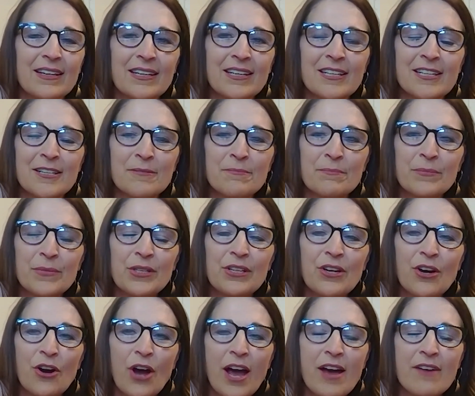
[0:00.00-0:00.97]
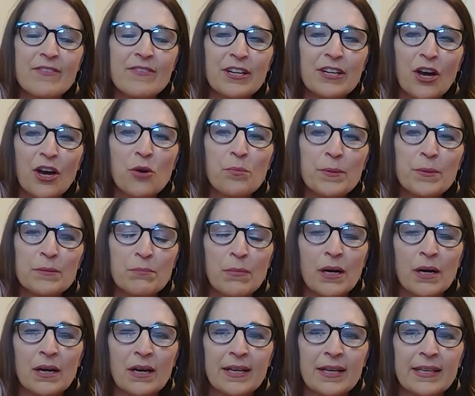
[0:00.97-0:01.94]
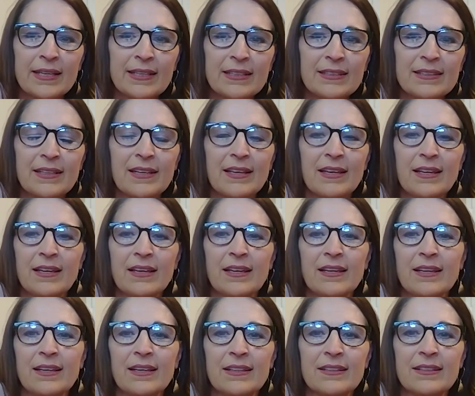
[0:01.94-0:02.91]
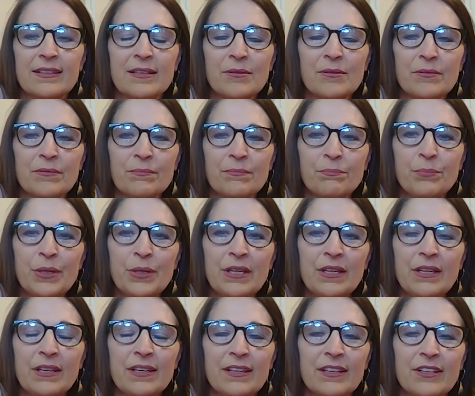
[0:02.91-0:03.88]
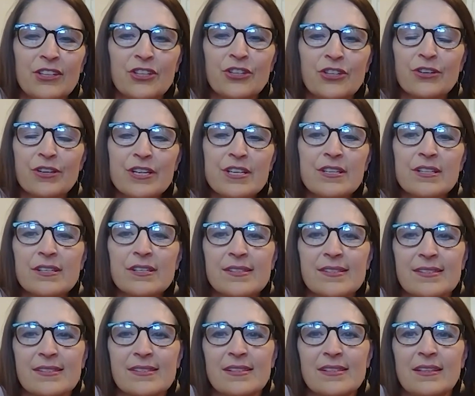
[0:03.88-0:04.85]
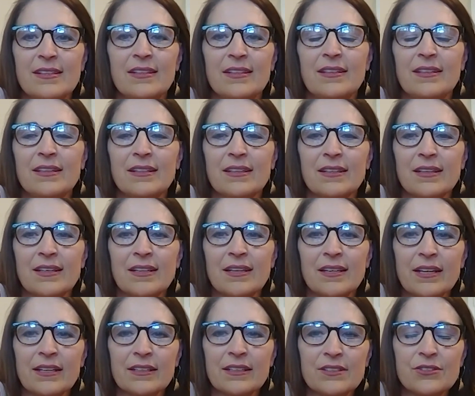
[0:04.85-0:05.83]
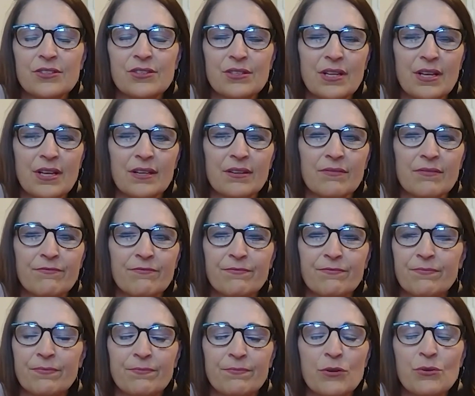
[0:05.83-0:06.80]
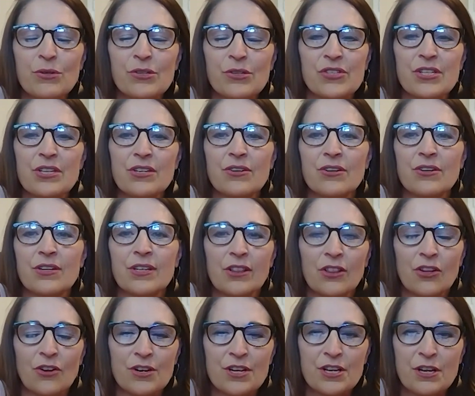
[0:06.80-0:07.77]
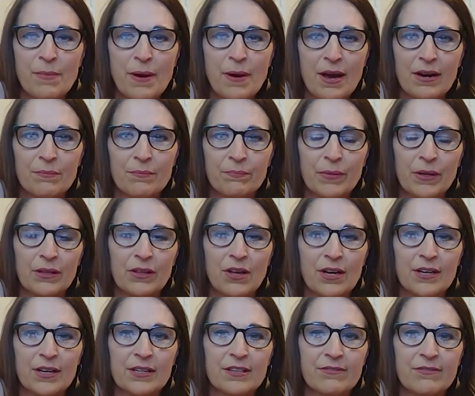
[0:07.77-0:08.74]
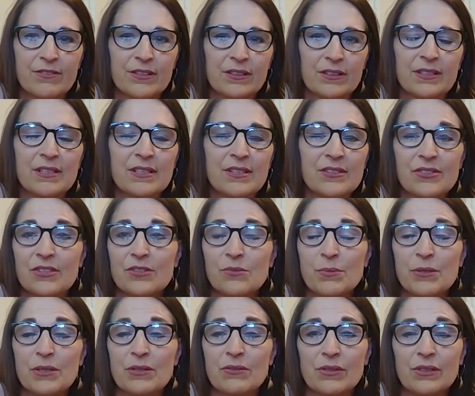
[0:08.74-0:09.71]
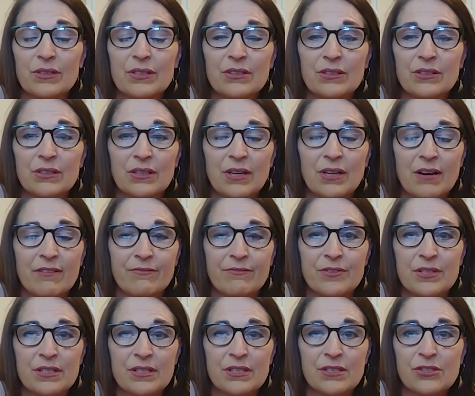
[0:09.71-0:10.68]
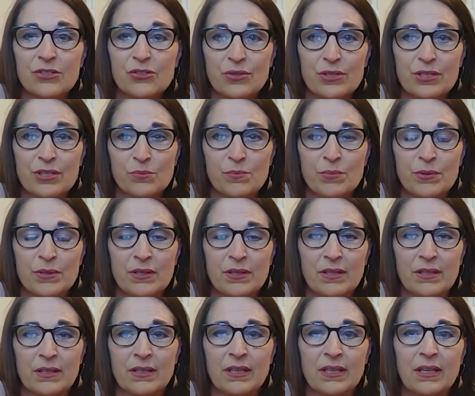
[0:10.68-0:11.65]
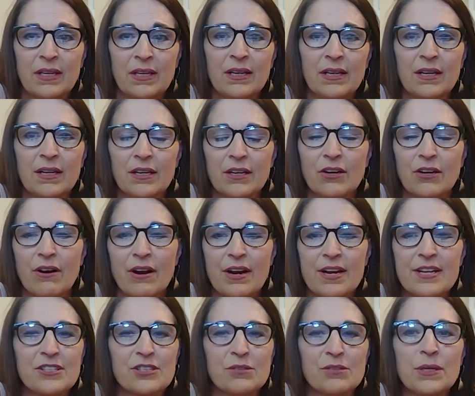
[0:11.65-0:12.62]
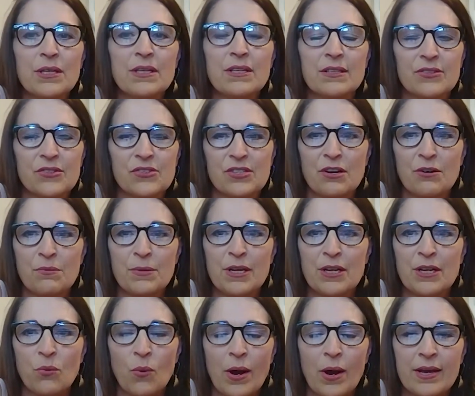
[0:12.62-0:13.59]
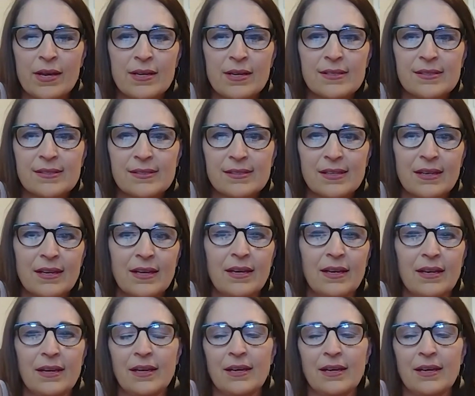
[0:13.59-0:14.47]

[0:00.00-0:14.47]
having an open mind and being curious and focusing on and learning about a lot of different things, it's been really good. The industry has been great to me in so many ways